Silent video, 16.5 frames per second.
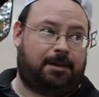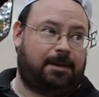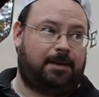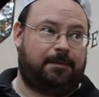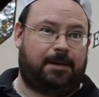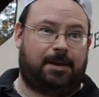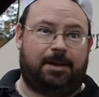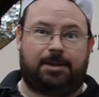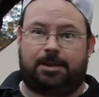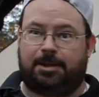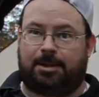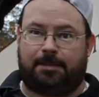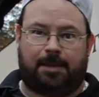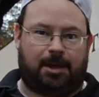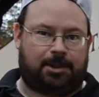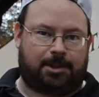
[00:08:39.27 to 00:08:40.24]
TVs, just
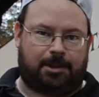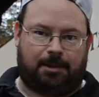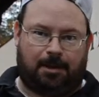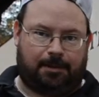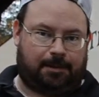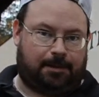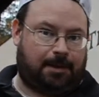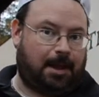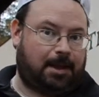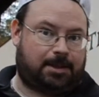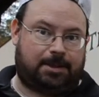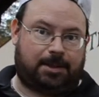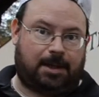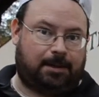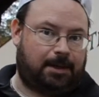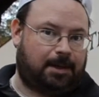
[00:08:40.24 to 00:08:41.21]
to make sure nothing
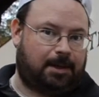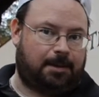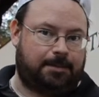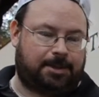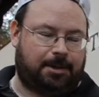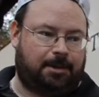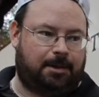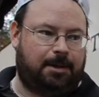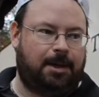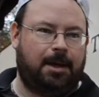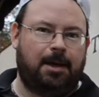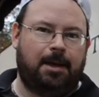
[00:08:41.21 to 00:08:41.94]
accidentally comes on.